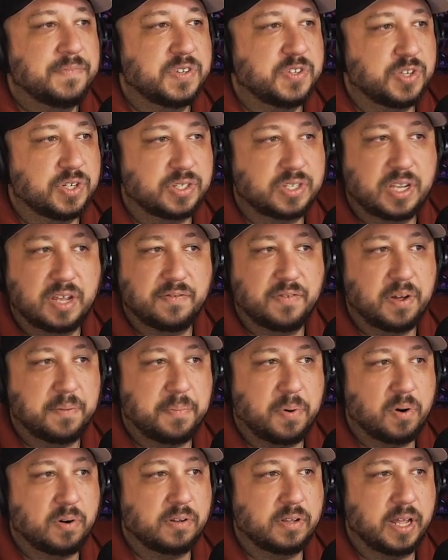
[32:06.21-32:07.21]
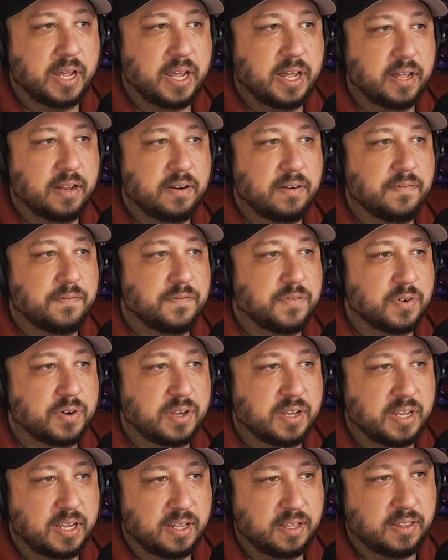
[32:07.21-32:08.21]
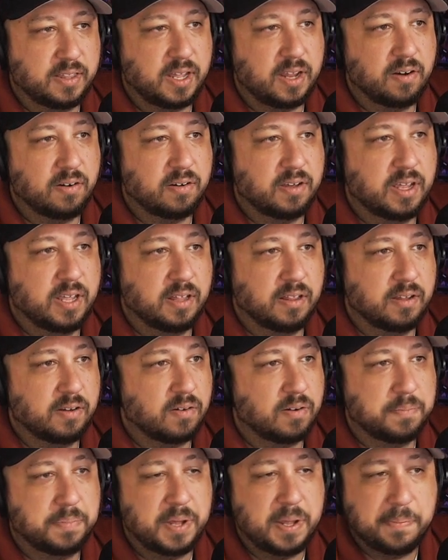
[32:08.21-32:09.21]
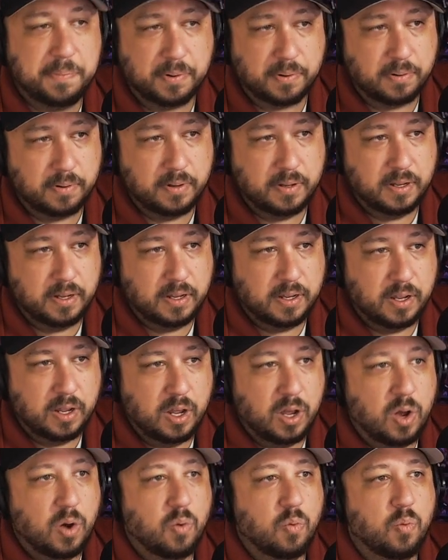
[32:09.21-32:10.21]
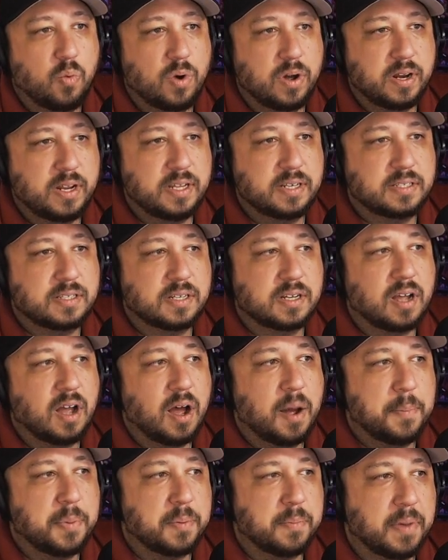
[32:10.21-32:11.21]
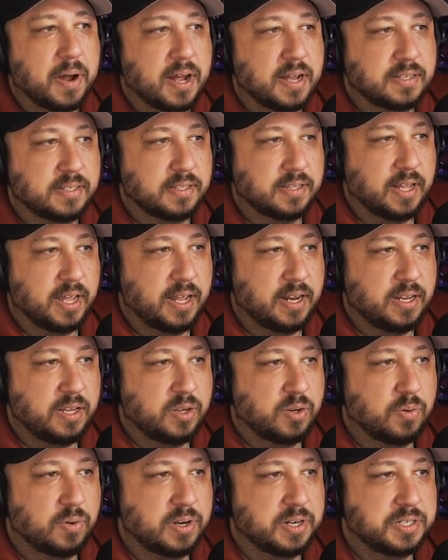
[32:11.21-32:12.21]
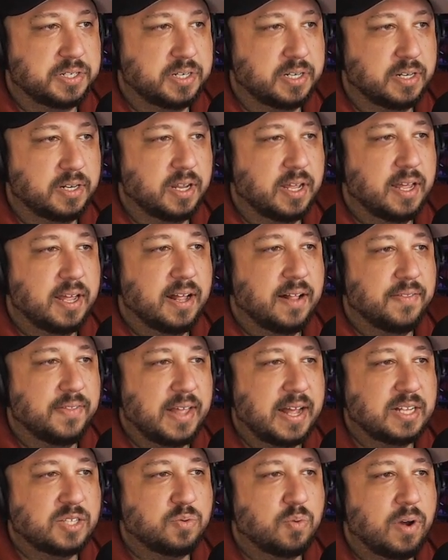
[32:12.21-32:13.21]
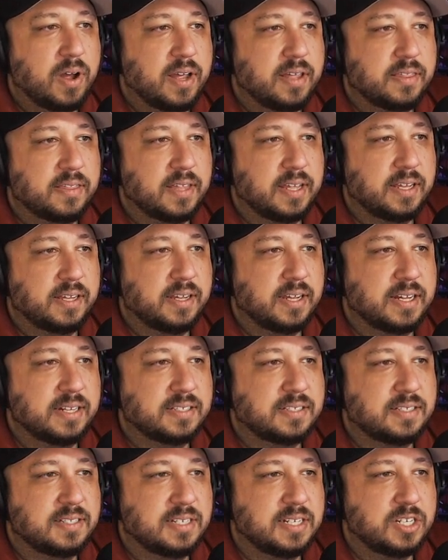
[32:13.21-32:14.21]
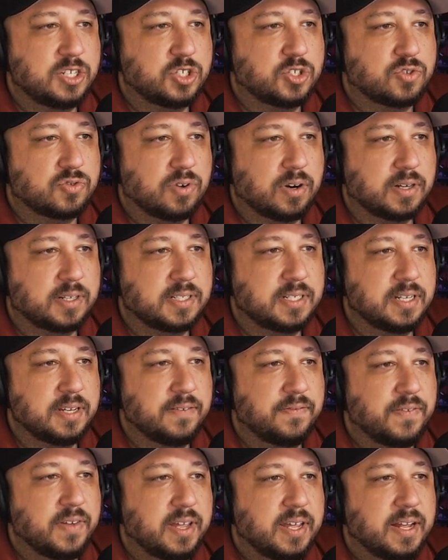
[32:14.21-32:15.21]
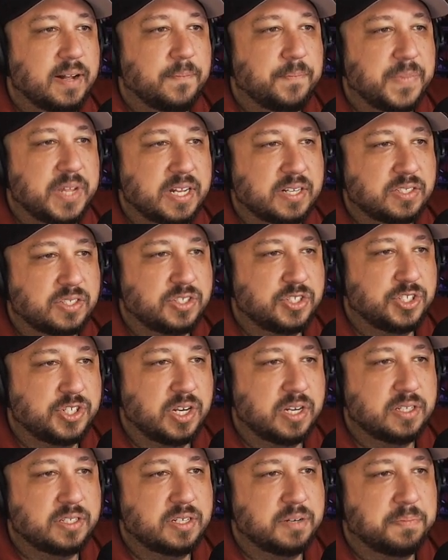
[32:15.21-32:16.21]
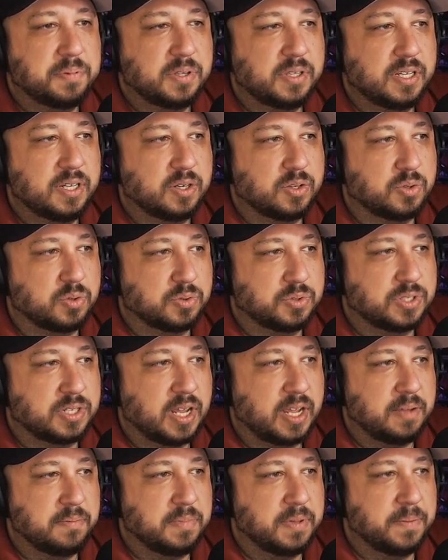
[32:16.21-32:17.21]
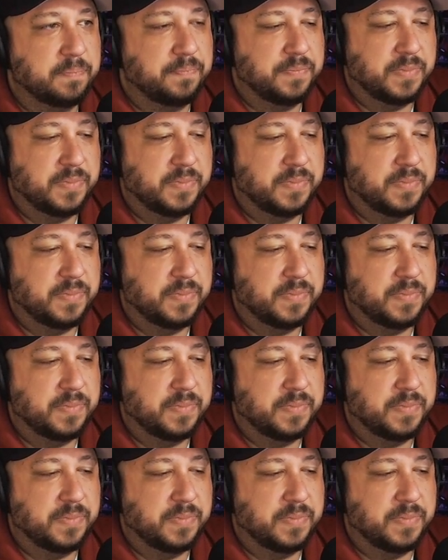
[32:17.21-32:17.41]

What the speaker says: Just give up our land, forget they are killing our people? What is the compromise in that, he questioned. That's why I think it's destructive. It's just a political statement.